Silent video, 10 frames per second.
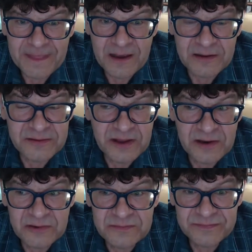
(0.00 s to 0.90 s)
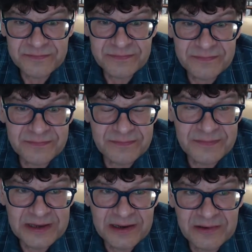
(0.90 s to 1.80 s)
although,
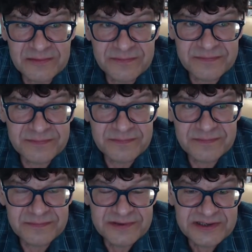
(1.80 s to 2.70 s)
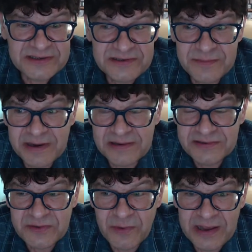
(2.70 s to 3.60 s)
you know, sixty
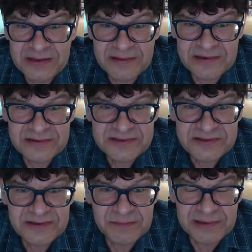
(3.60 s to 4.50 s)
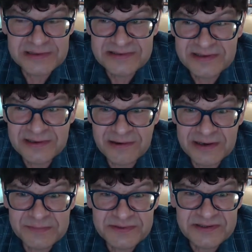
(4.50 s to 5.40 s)
miles away, there's the Bloods and the
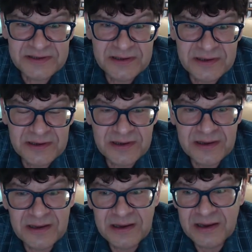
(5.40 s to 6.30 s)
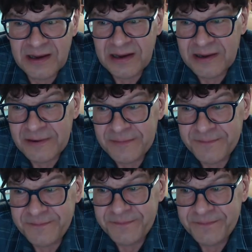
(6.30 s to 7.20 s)
Crips.
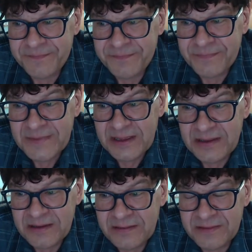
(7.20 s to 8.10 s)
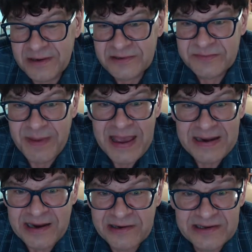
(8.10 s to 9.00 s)
Um, there's bad
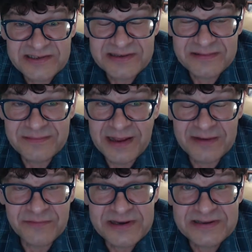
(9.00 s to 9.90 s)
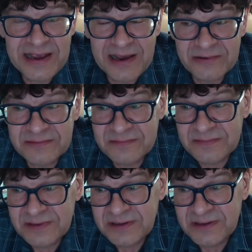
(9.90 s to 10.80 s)
areas in every town,
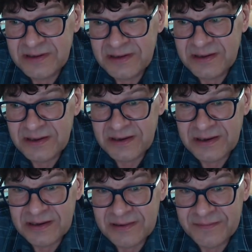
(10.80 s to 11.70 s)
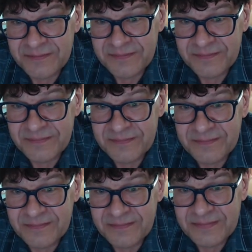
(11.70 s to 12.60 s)
um,
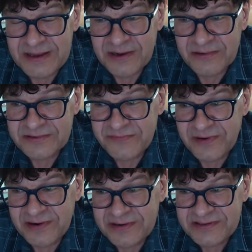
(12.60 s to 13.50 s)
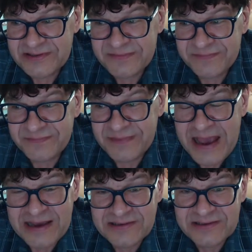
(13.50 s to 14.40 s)
you know, as far as
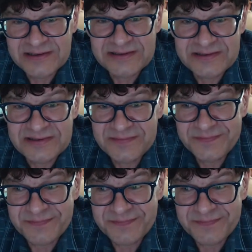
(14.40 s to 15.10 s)
accidents,